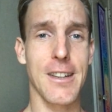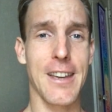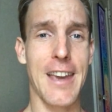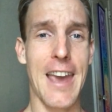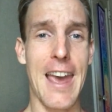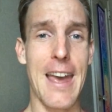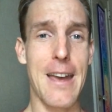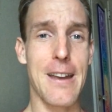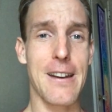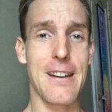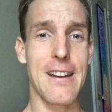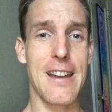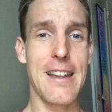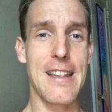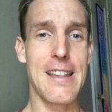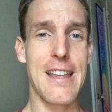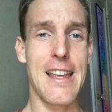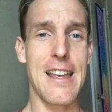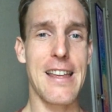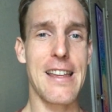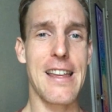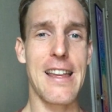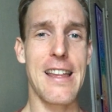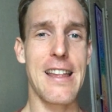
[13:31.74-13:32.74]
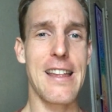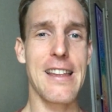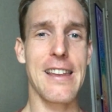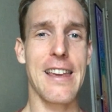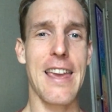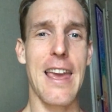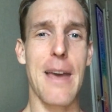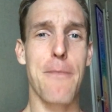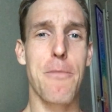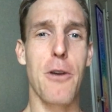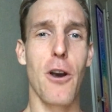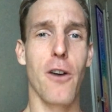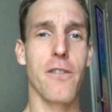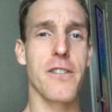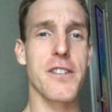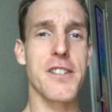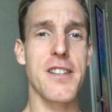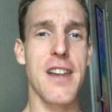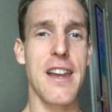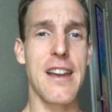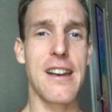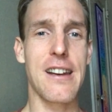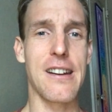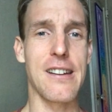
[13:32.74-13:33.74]
It can't be
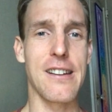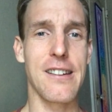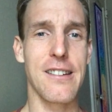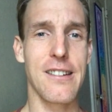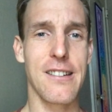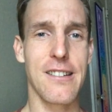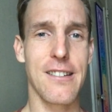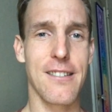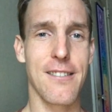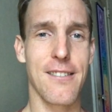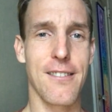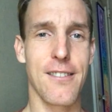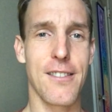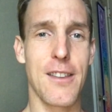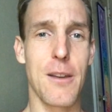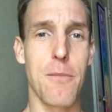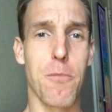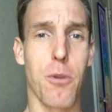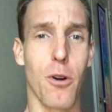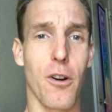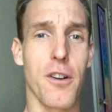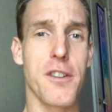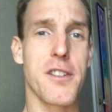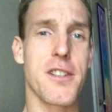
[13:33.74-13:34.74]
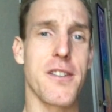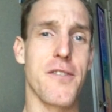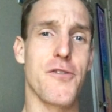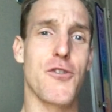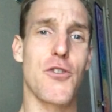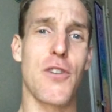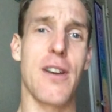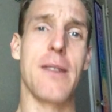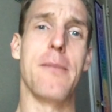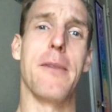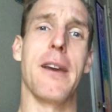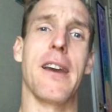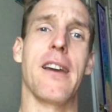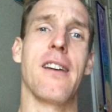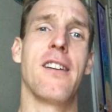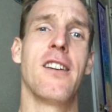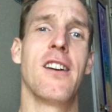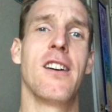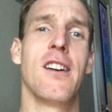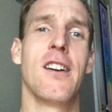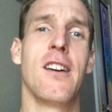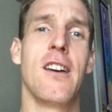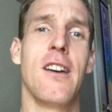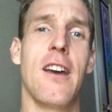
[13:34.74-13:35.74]
overstated, the importance of dreaming
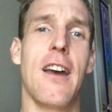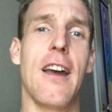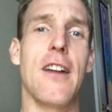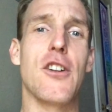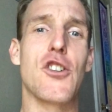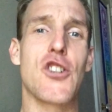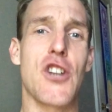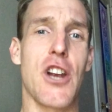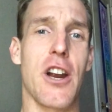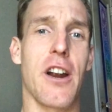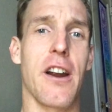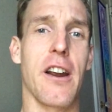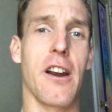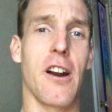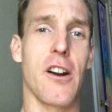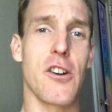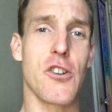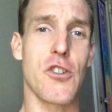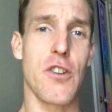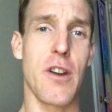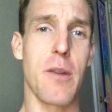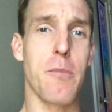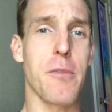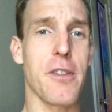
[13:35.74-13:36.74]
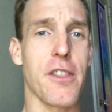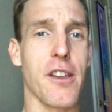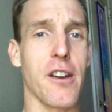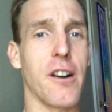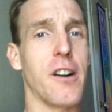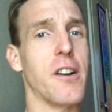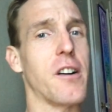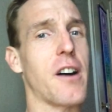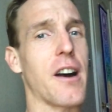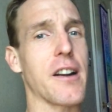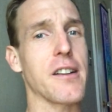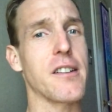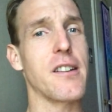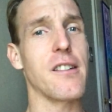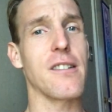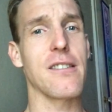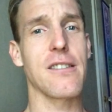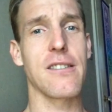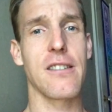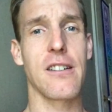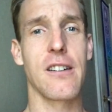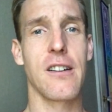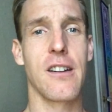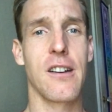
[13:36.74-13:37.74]
and sharing our dream with the collective.
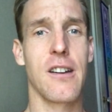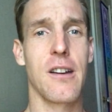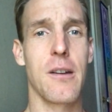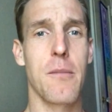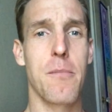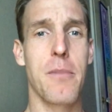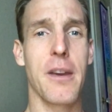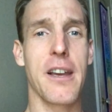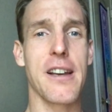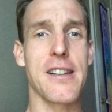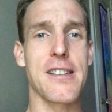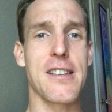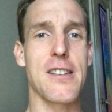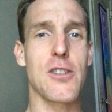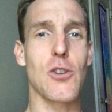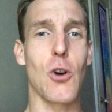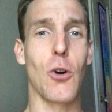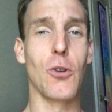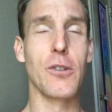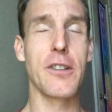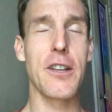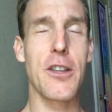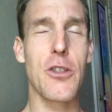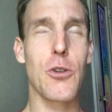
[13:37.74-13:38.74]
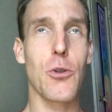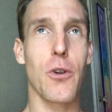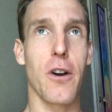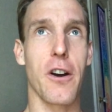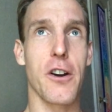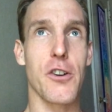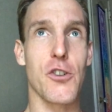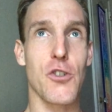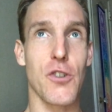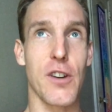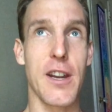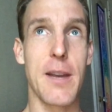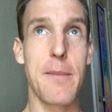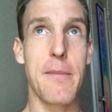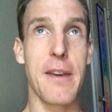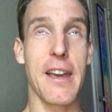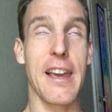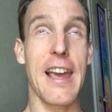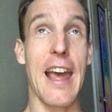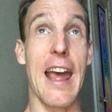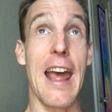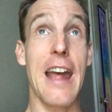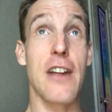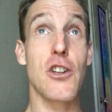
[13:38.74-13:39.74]
Because it's only through our
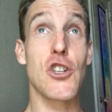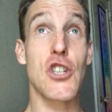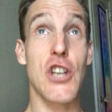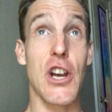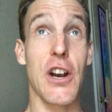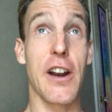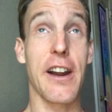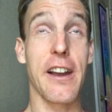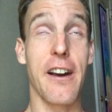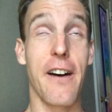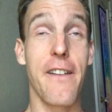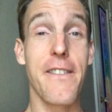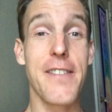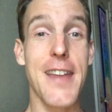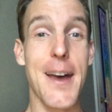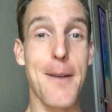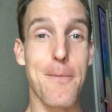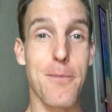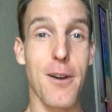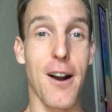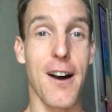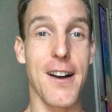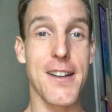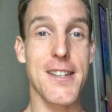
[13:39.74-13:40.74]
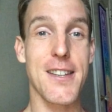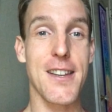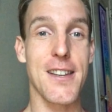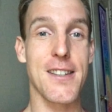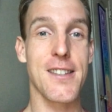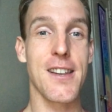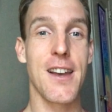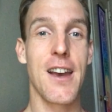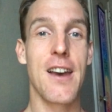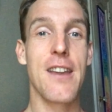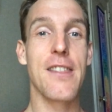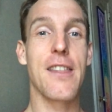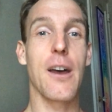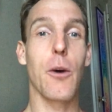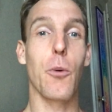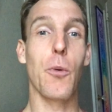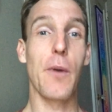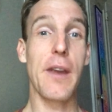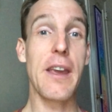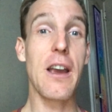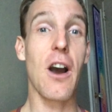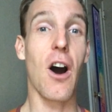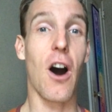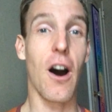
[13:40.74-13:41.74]
dreaming and sharing of that process that
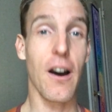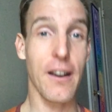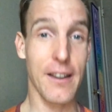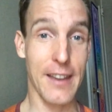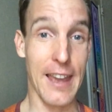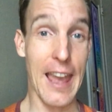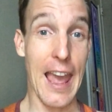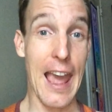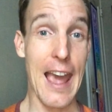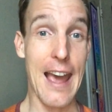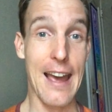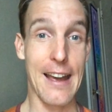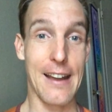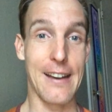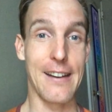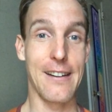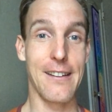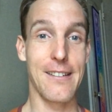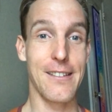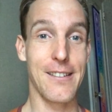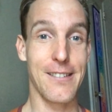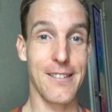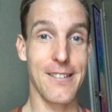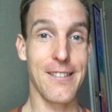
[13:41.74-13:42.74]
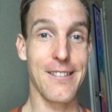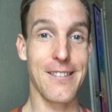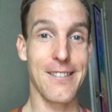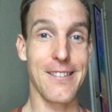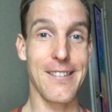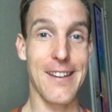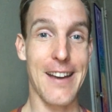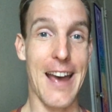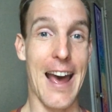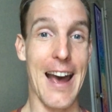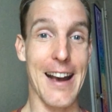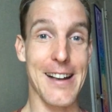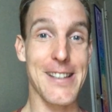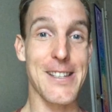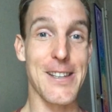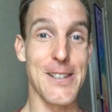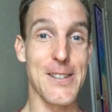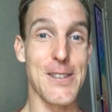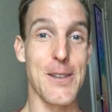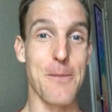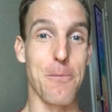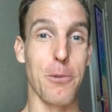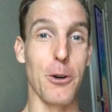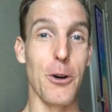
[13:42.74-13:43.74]
we can
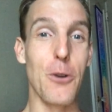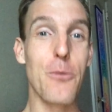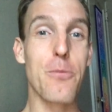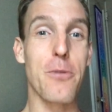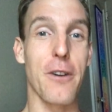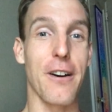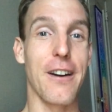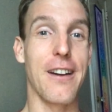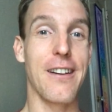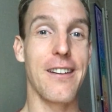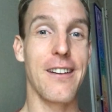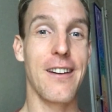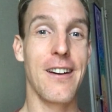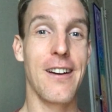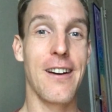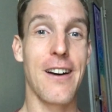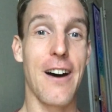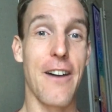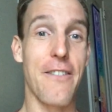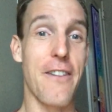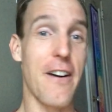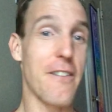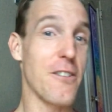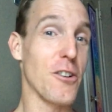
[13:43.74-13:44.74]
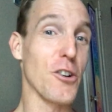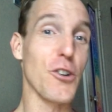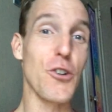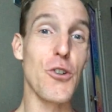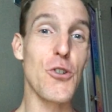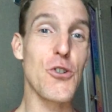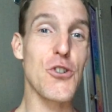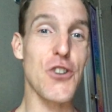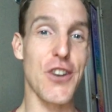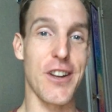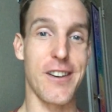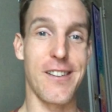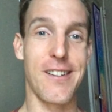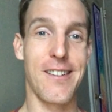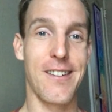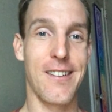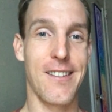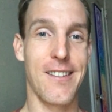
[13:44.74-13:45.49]
access the blueprint of evolution,